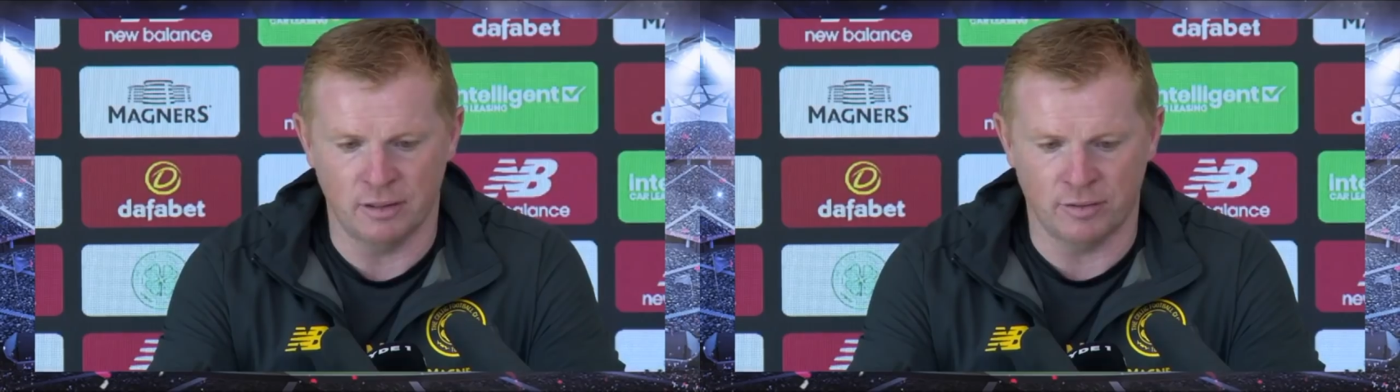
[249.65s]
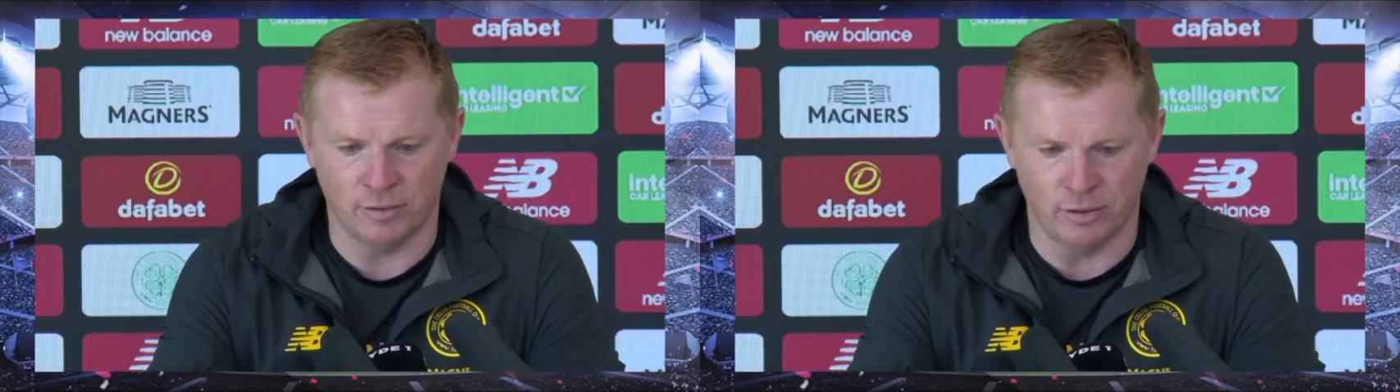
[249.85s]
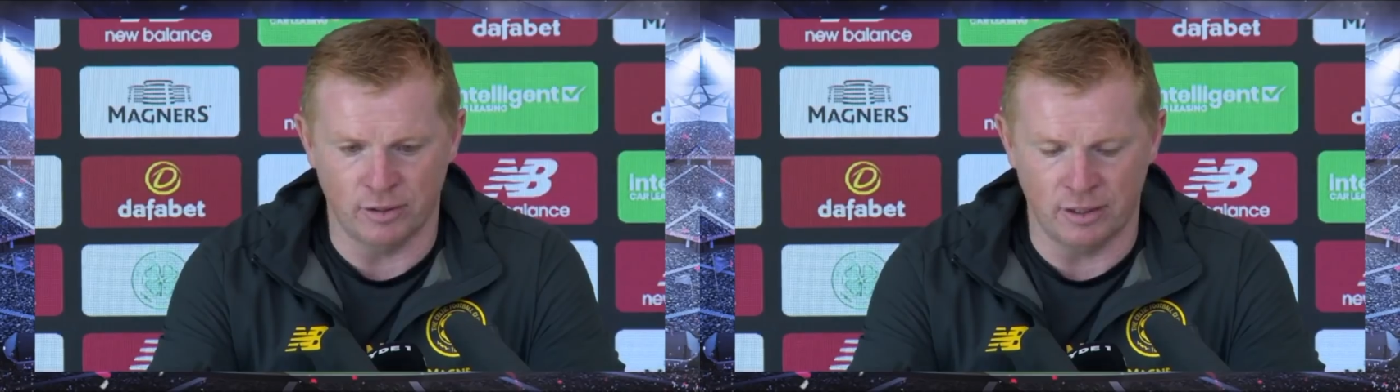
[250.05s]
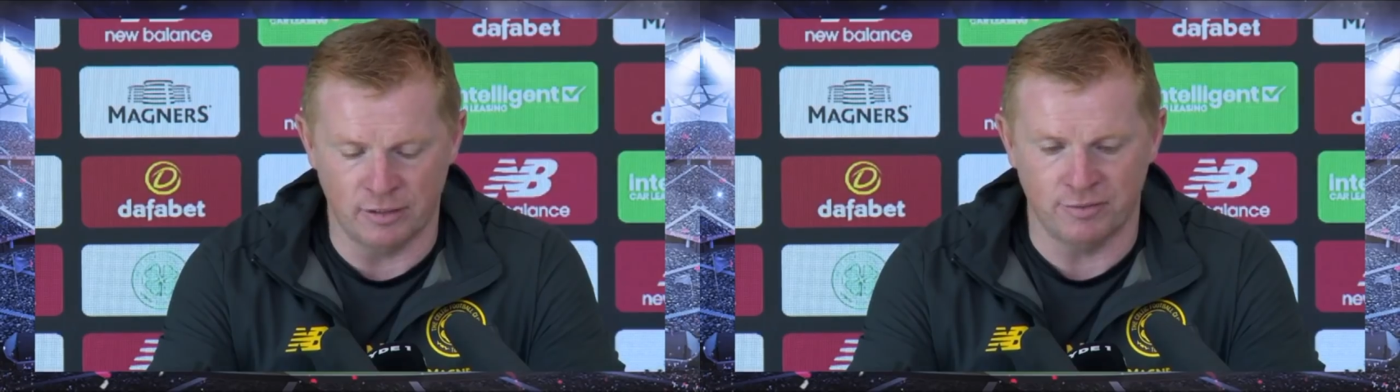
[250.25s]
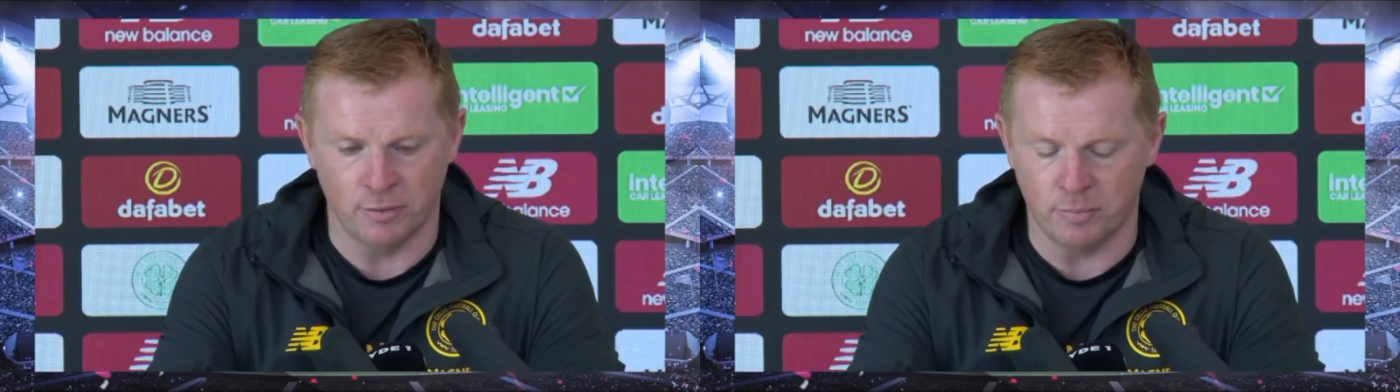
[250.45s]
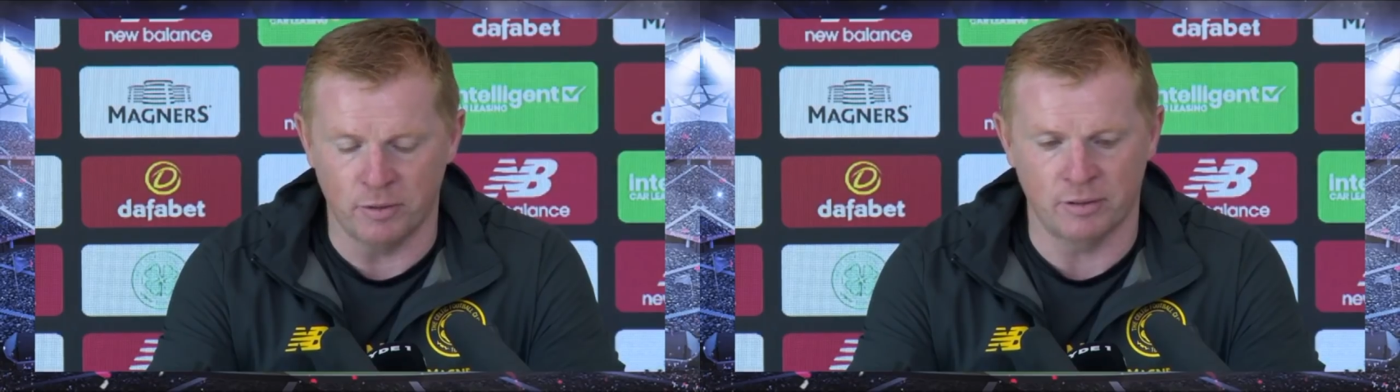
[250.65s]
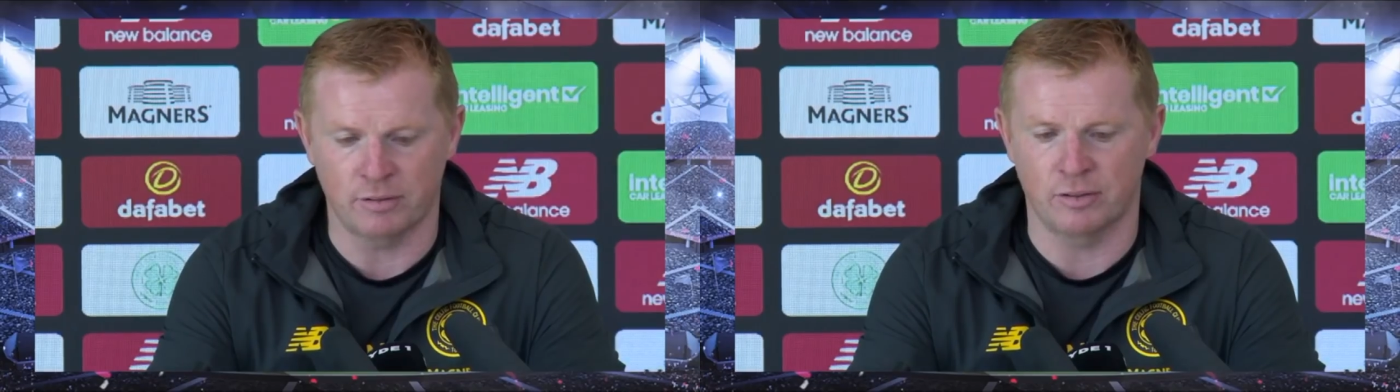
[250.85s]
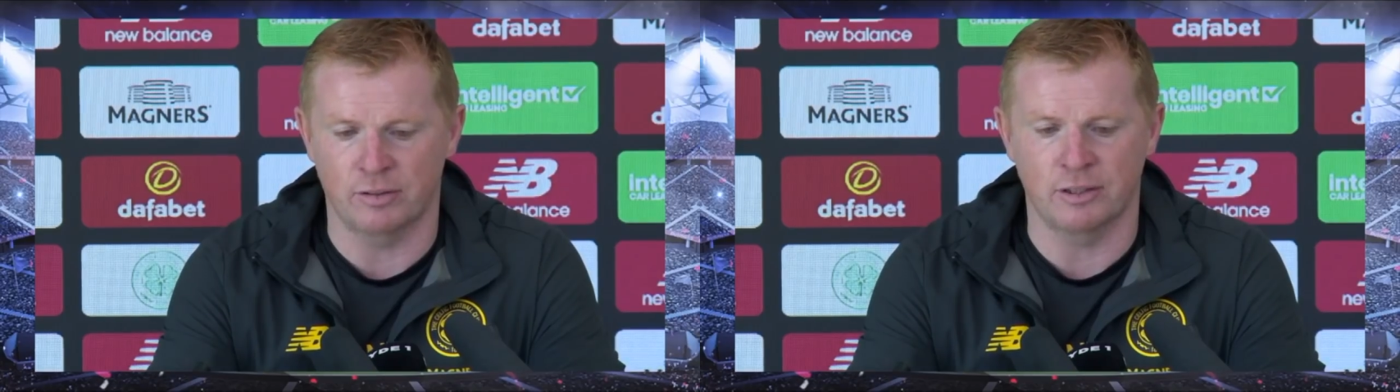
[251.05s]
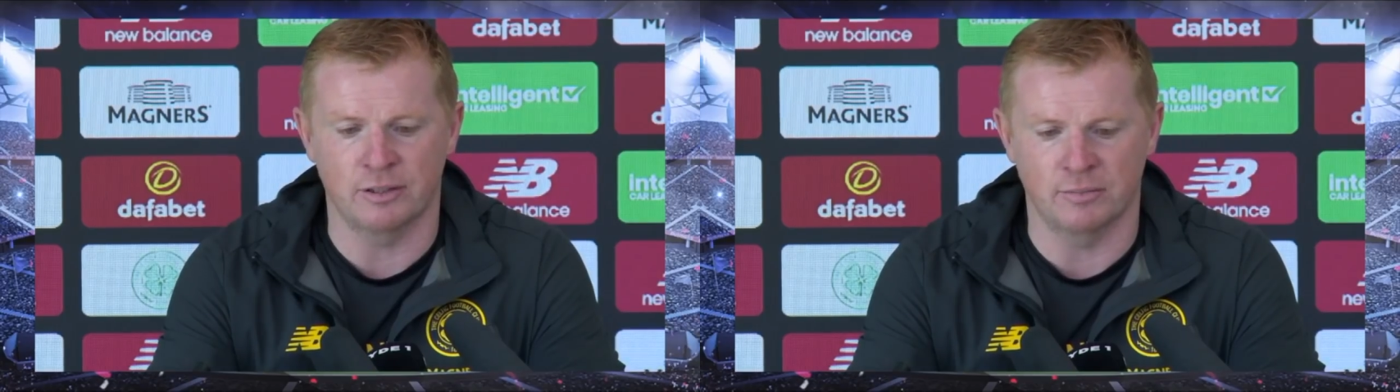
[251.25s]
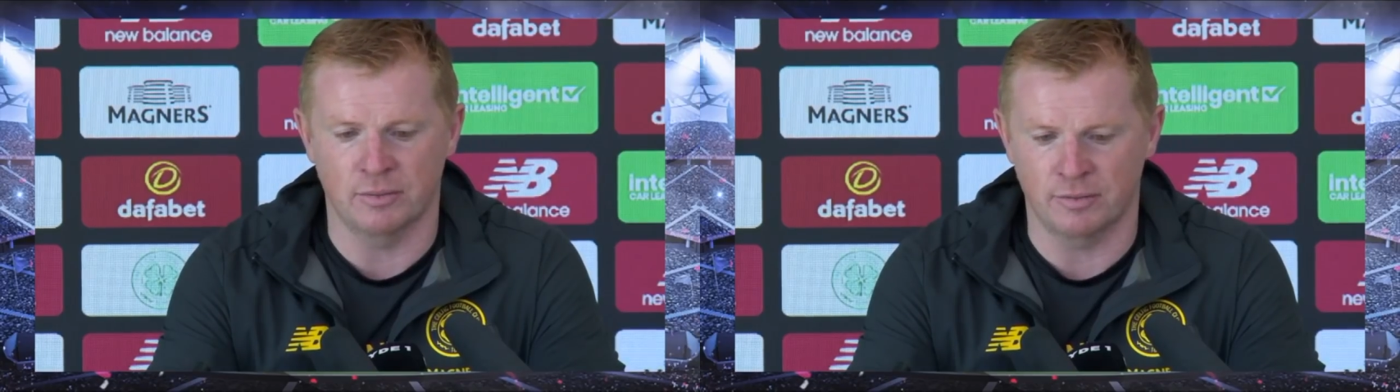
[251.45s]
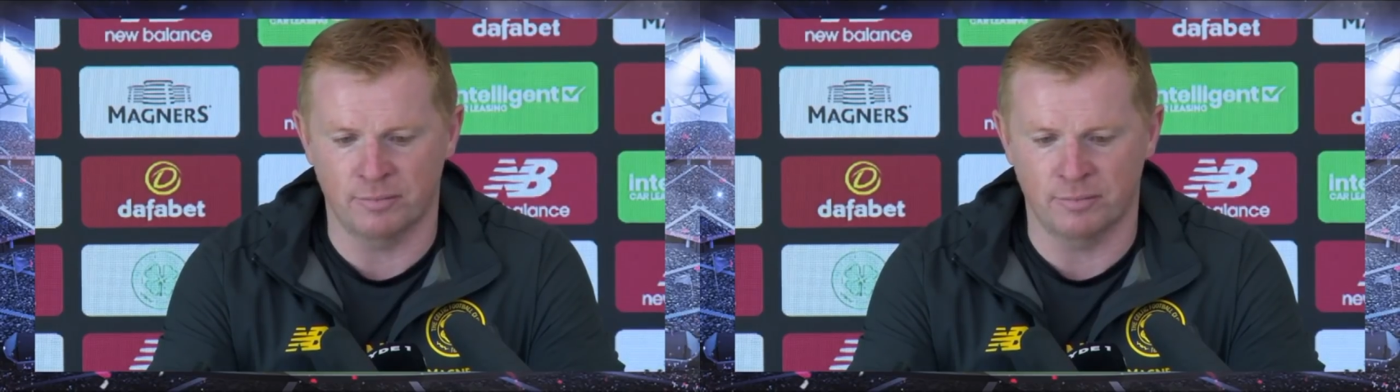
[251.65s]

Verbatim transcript: authority and footballing authorities and,